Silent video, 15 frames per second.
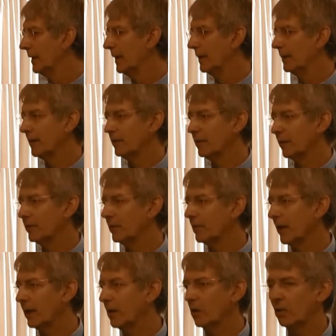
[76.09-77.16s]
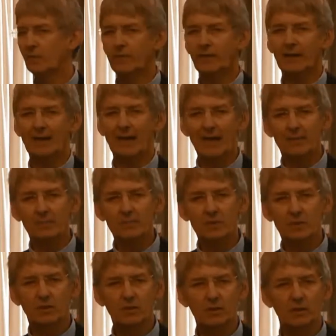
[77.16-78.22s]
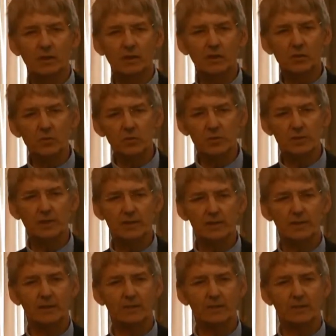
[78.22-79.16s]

And another day you'll feel absolutely useless,